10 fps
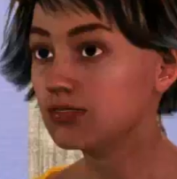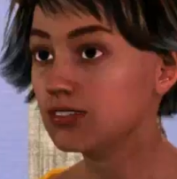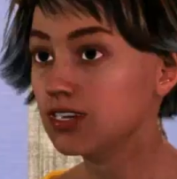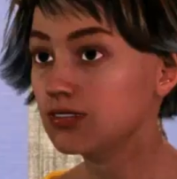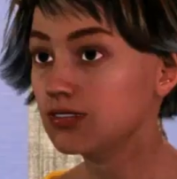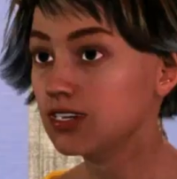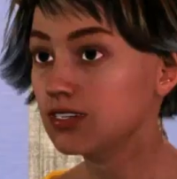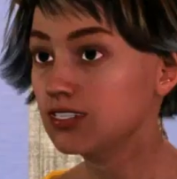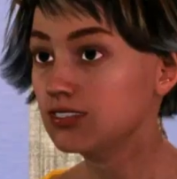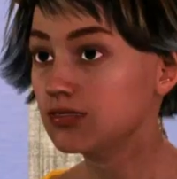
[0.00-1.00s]
You're
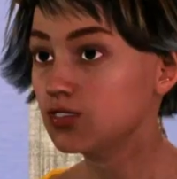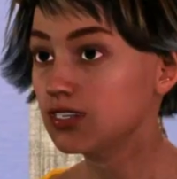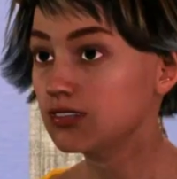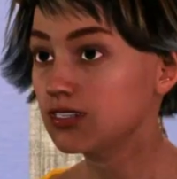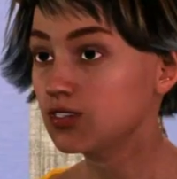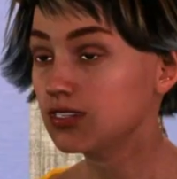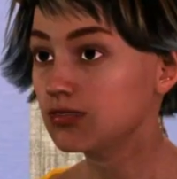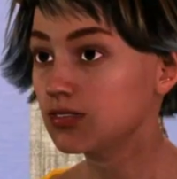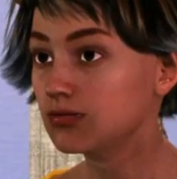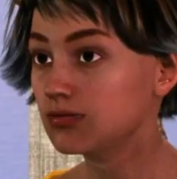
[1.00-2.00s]
going to write a
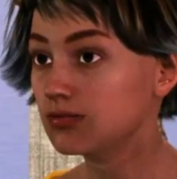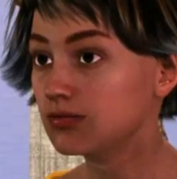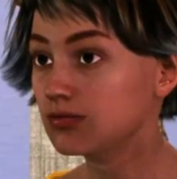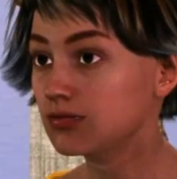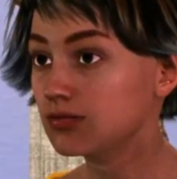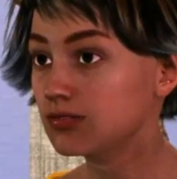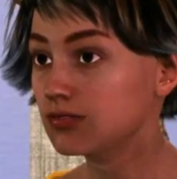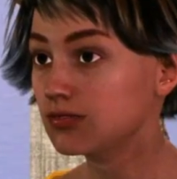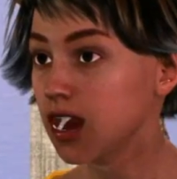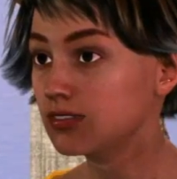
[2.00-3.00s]
book.
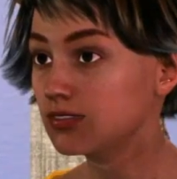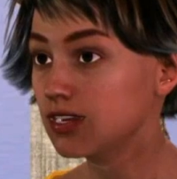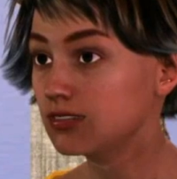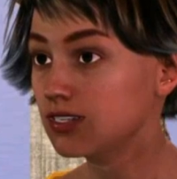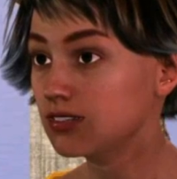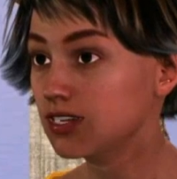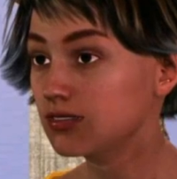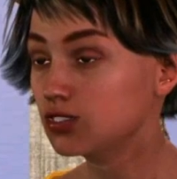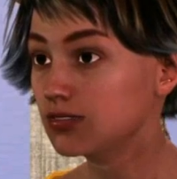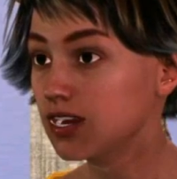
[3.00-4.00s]
That would be
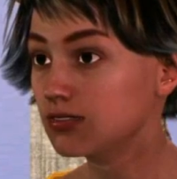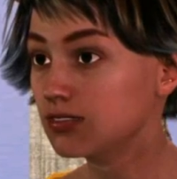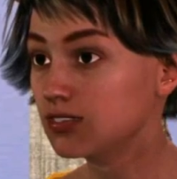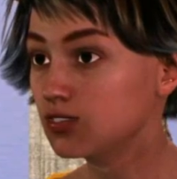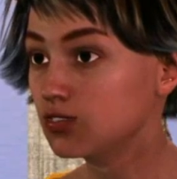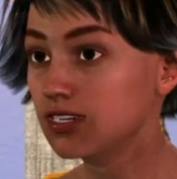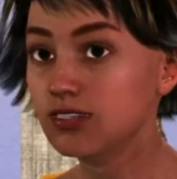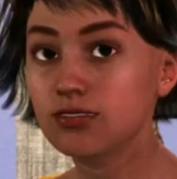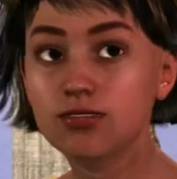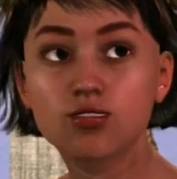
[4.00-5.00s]
such a good thing to
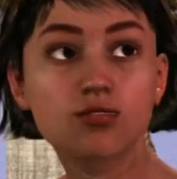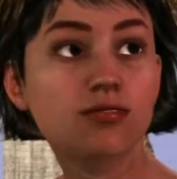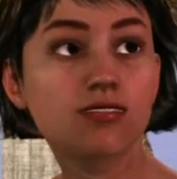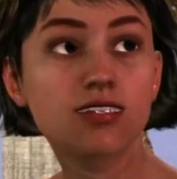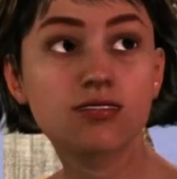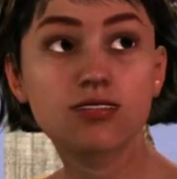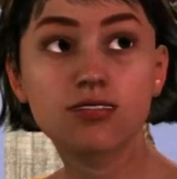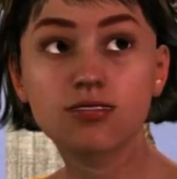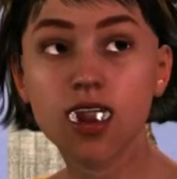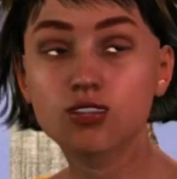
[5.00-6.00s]
do, wouldn't it,
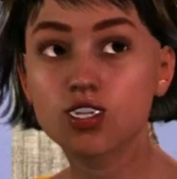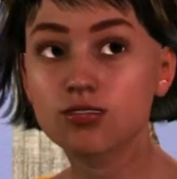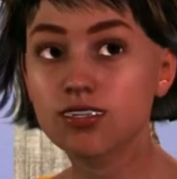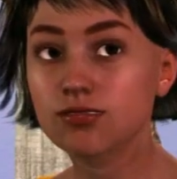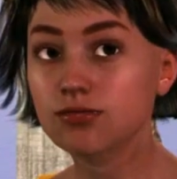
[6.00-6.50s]
Robert?